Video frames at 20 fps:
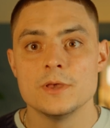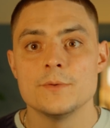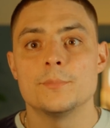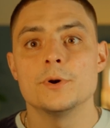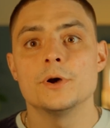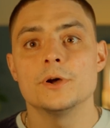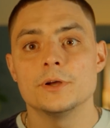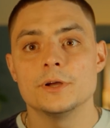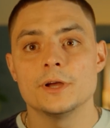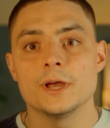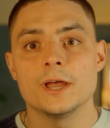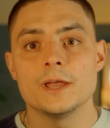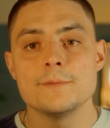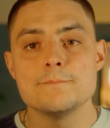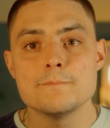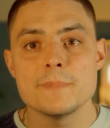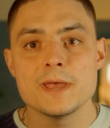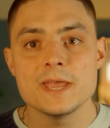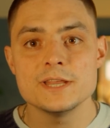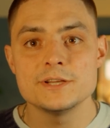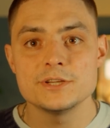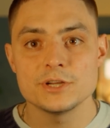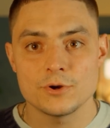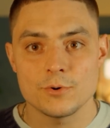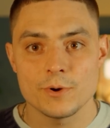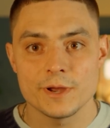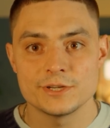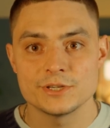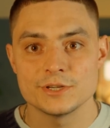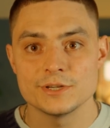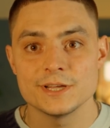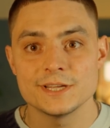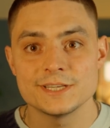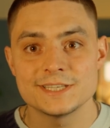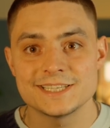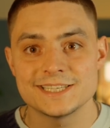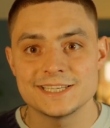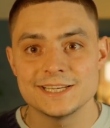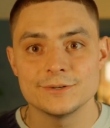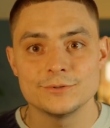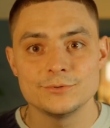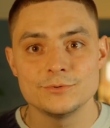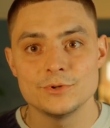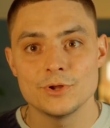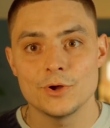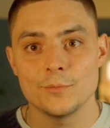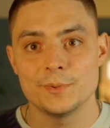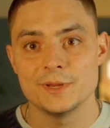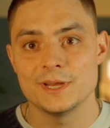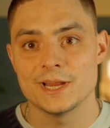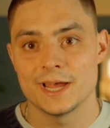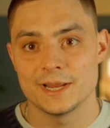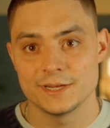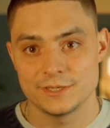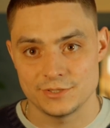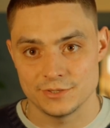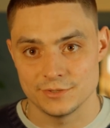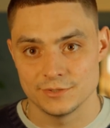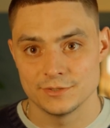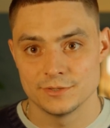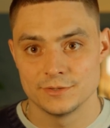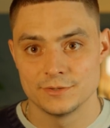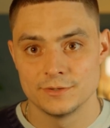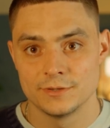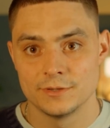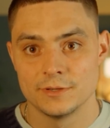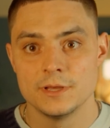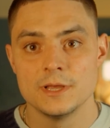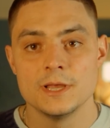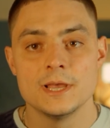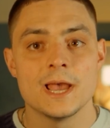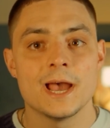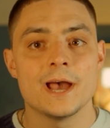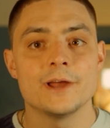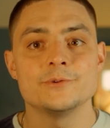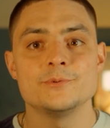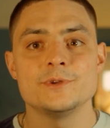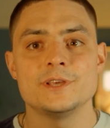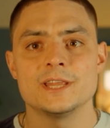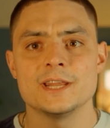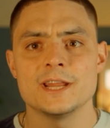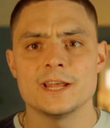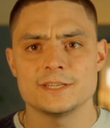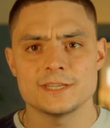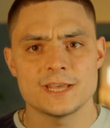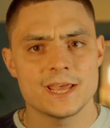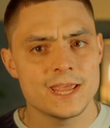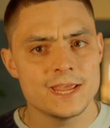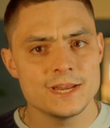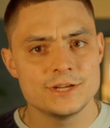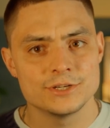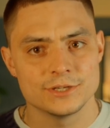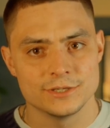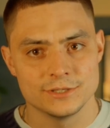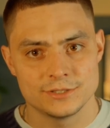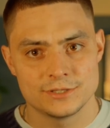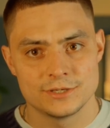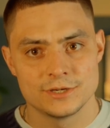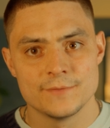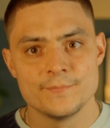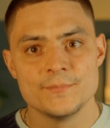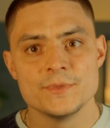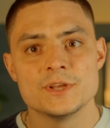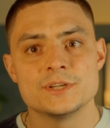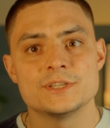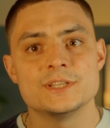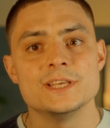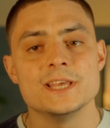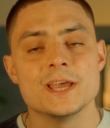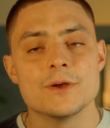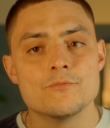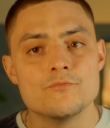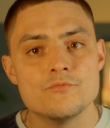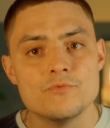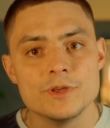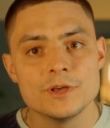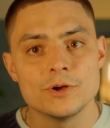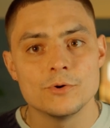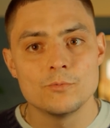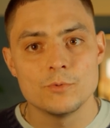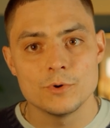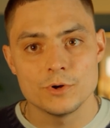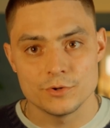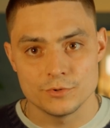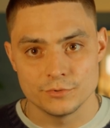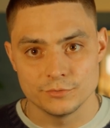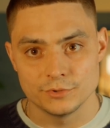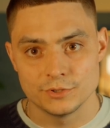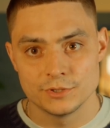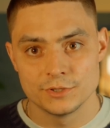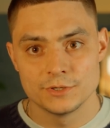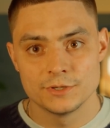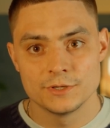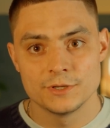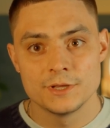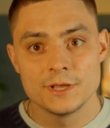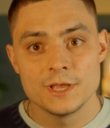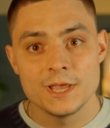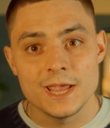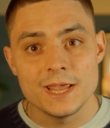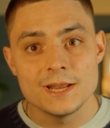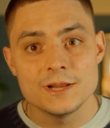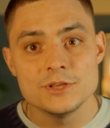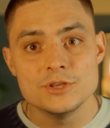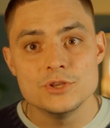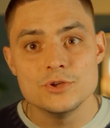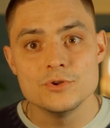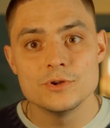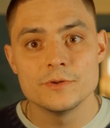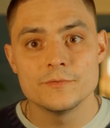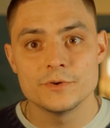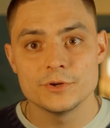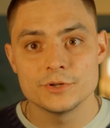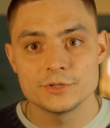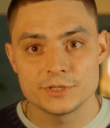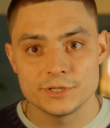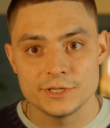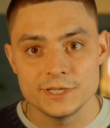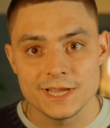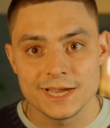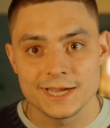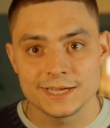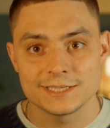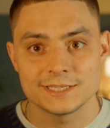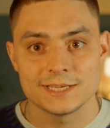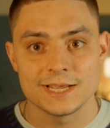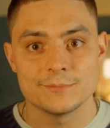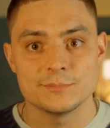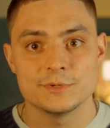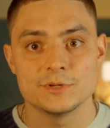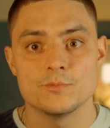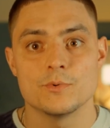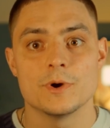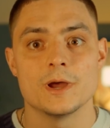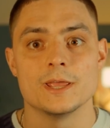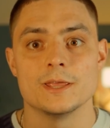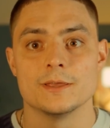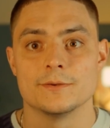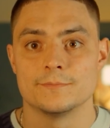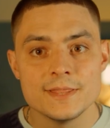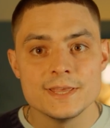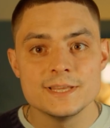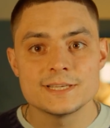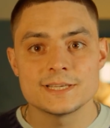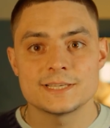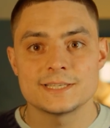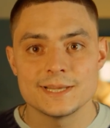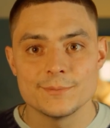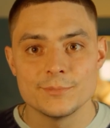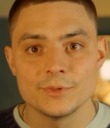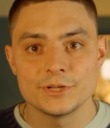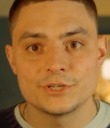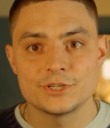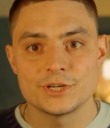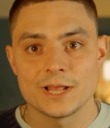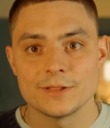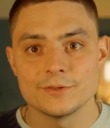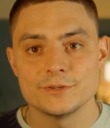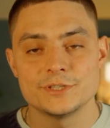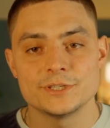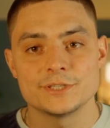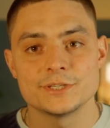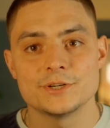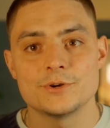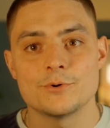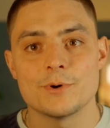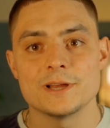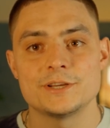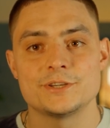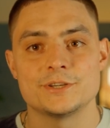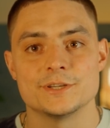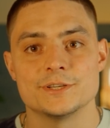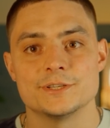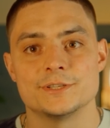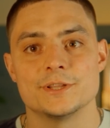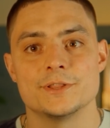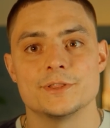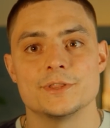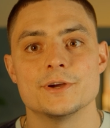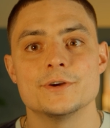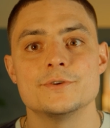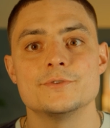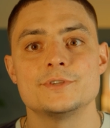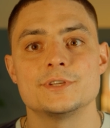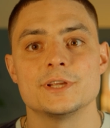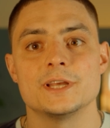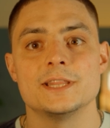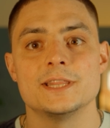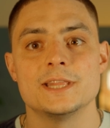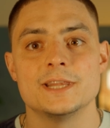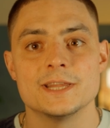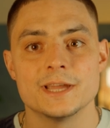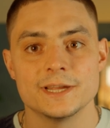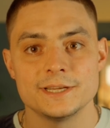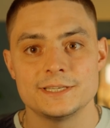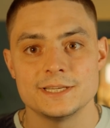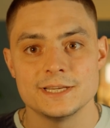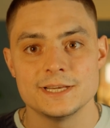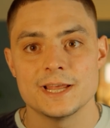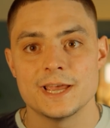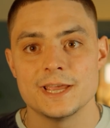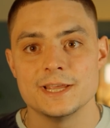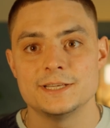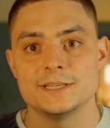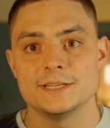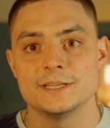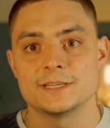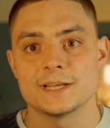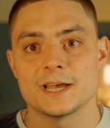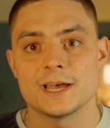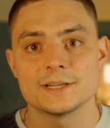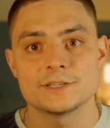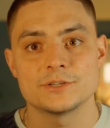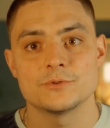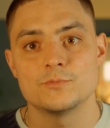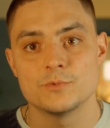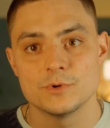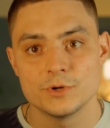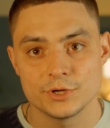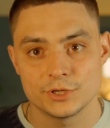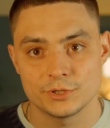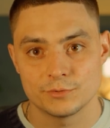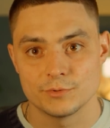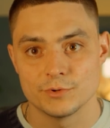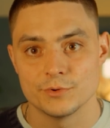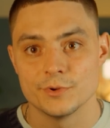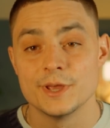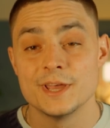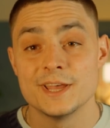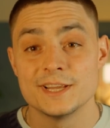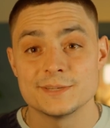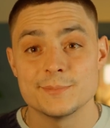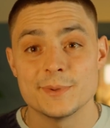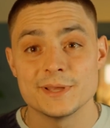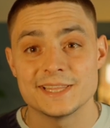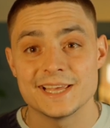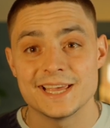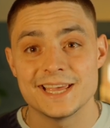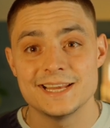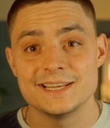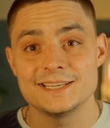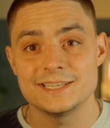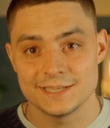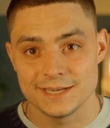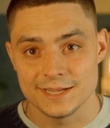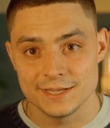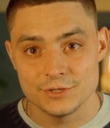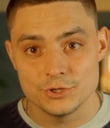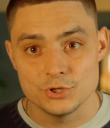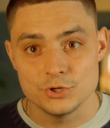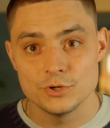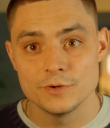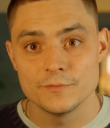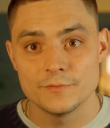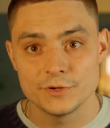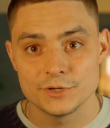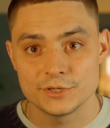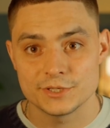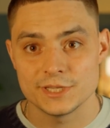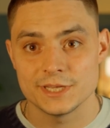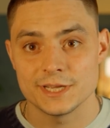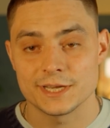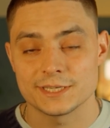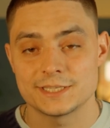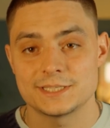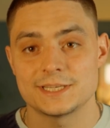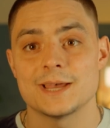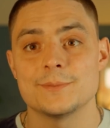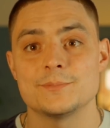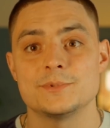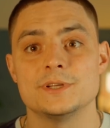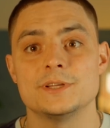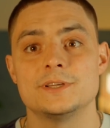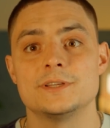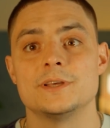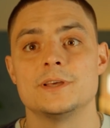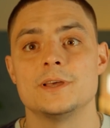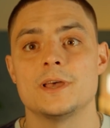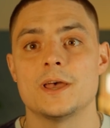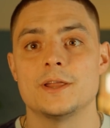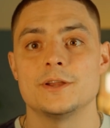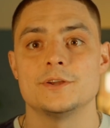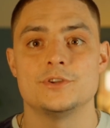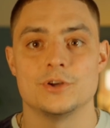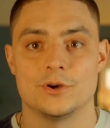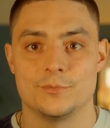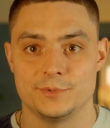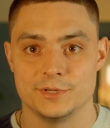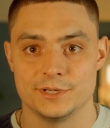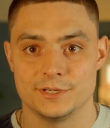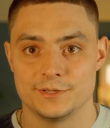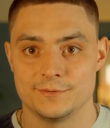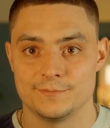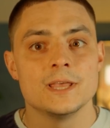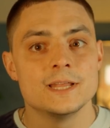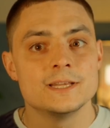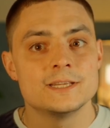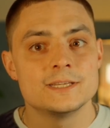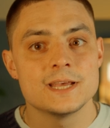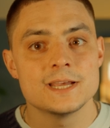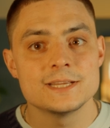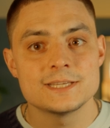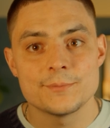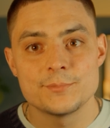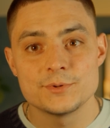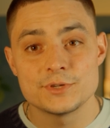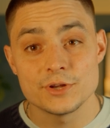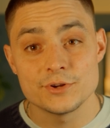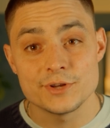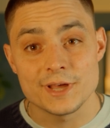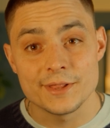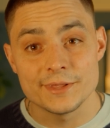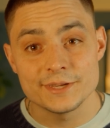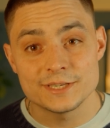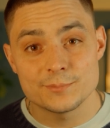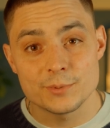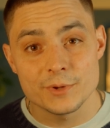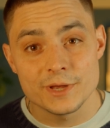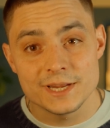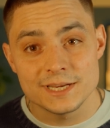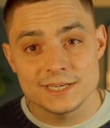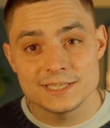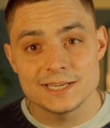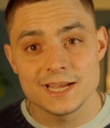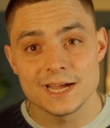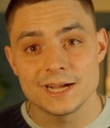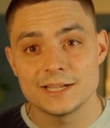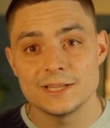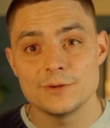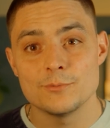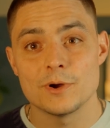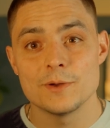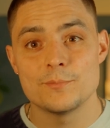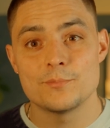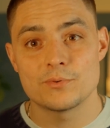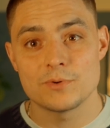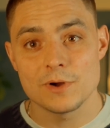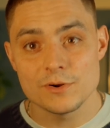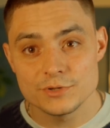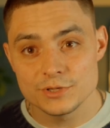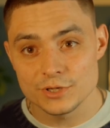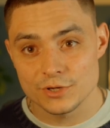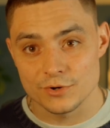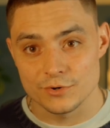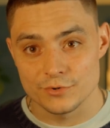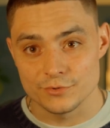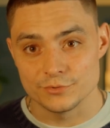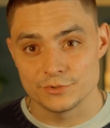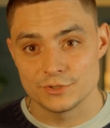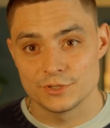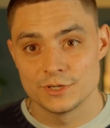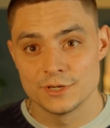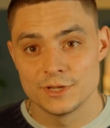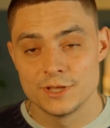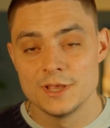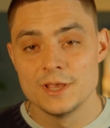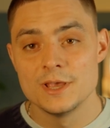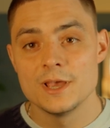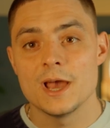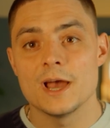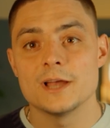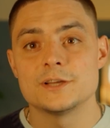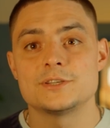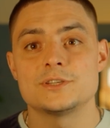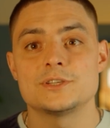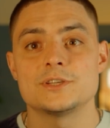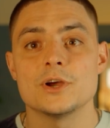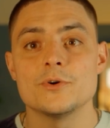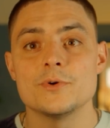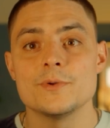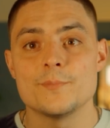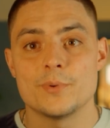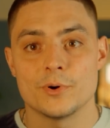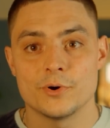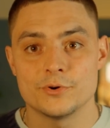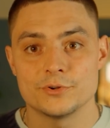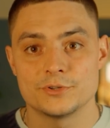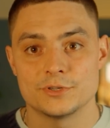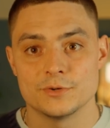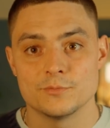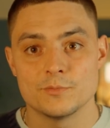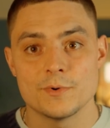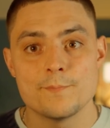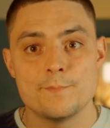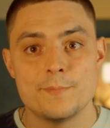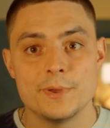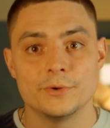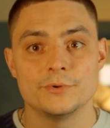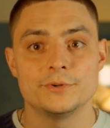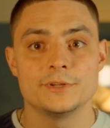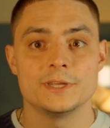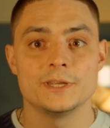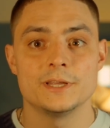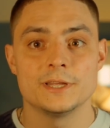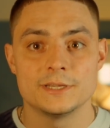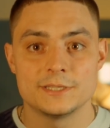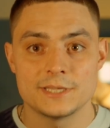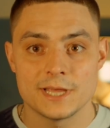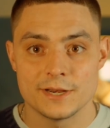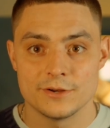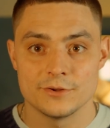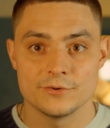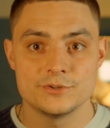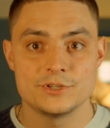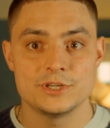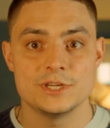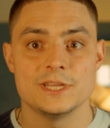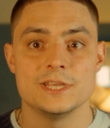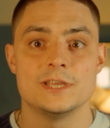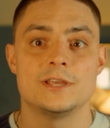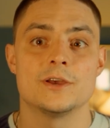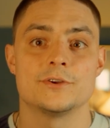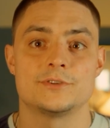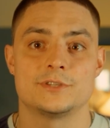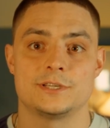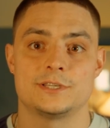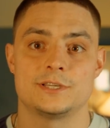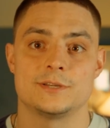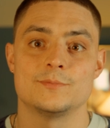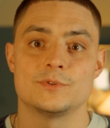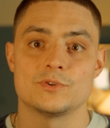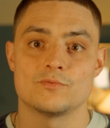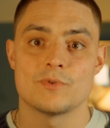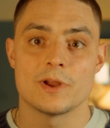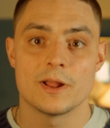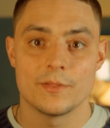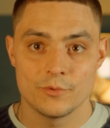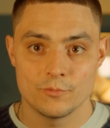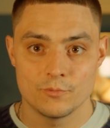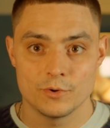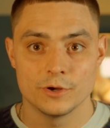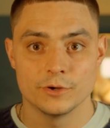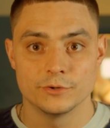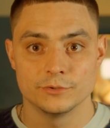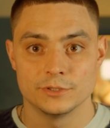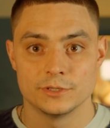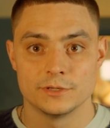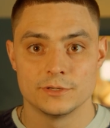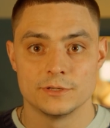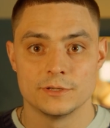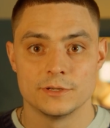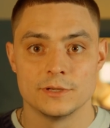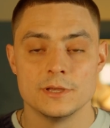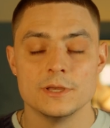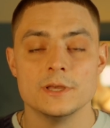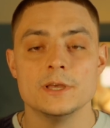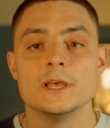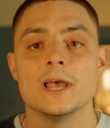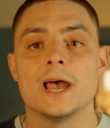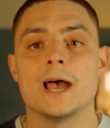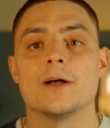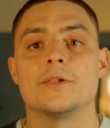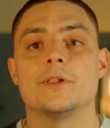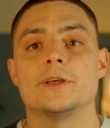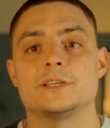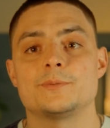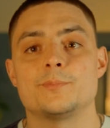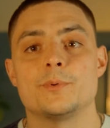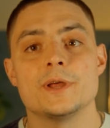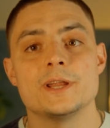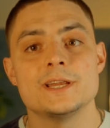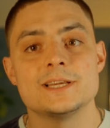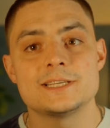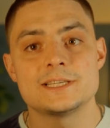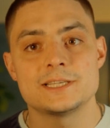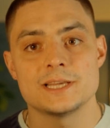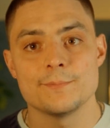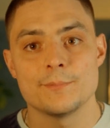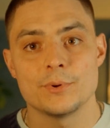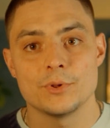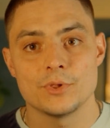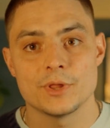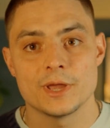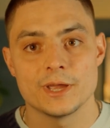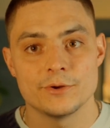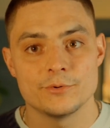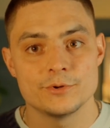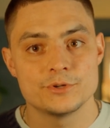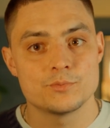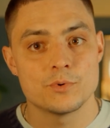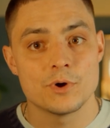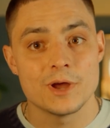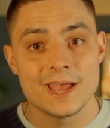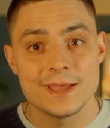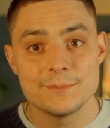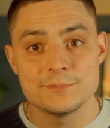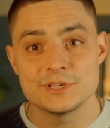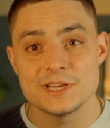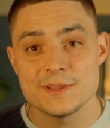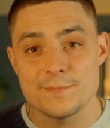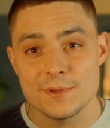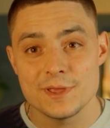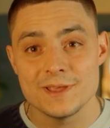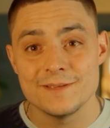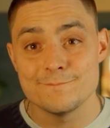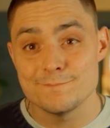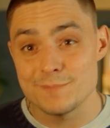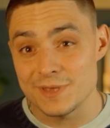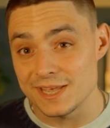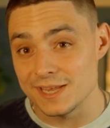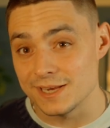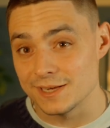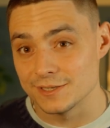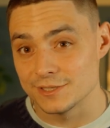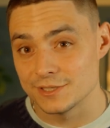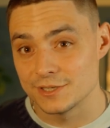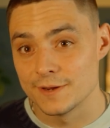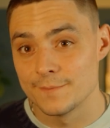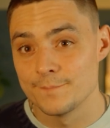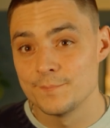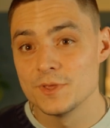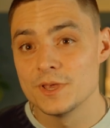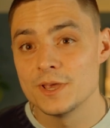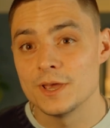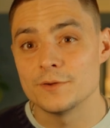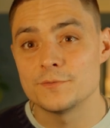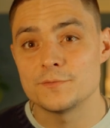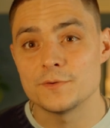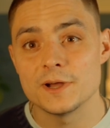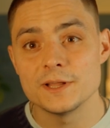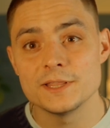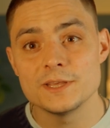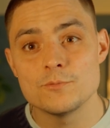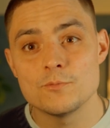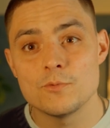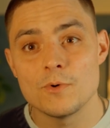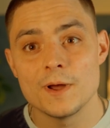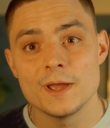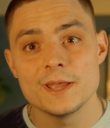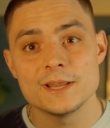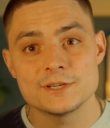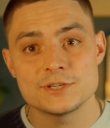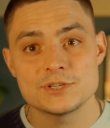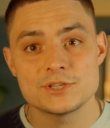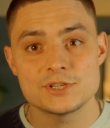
but a major question has still not been answered. How do we connect agents to the real world in a universally accepted way? These are similar challenges and questions that those in the 1980s had to work through to make the internet universally accepted and adopted. In today's episode, I'll explain exactly why protocols are so important when building technology ecosystems around the world. I'll explain in simple language what MCP means, and finally why it's